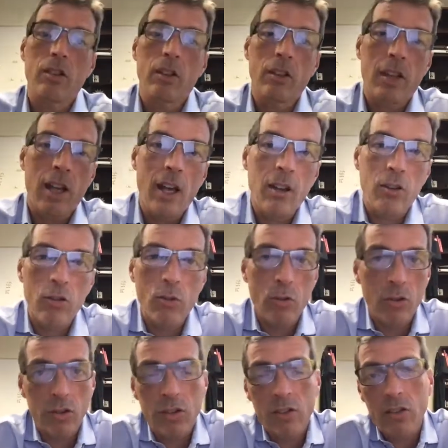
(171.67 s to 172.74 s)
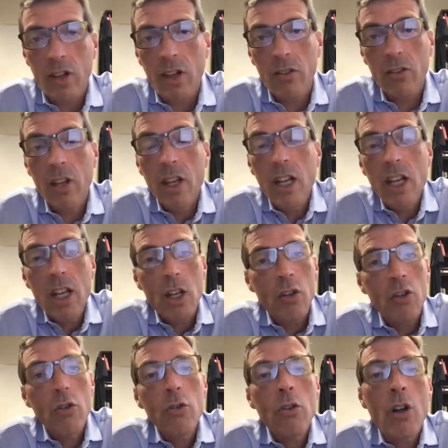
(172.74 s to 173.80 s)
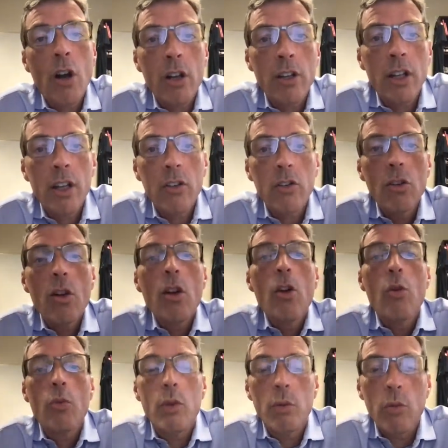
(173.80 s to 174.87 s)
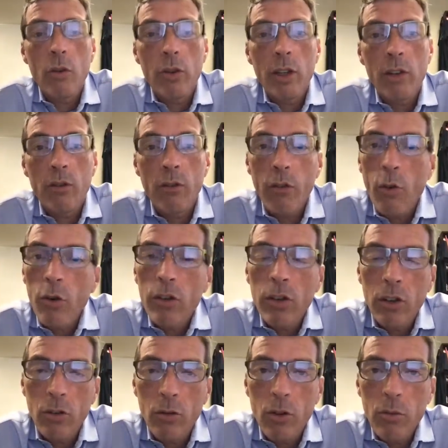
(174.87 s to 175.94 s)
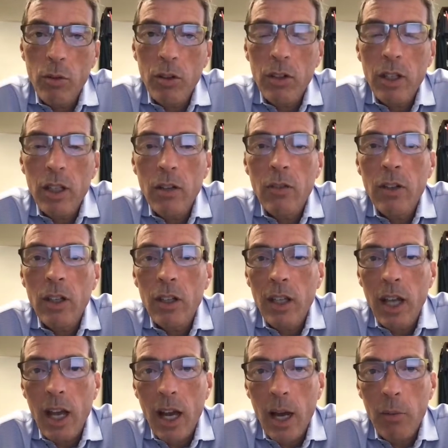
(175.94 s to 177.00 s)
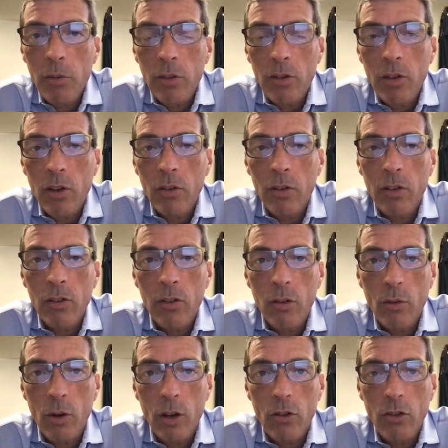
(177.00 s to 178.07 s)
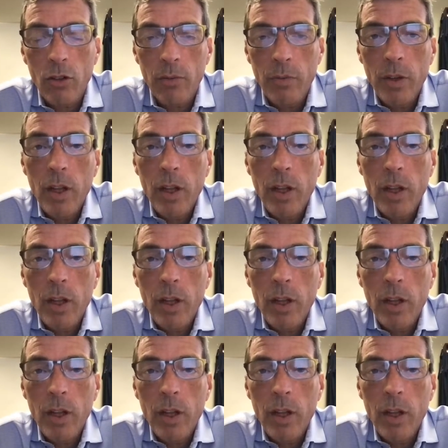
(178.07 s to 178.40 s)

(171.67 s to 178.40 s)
And the asterisk says, in certain contexts, we will enforce an agreement even in the absence of consideration.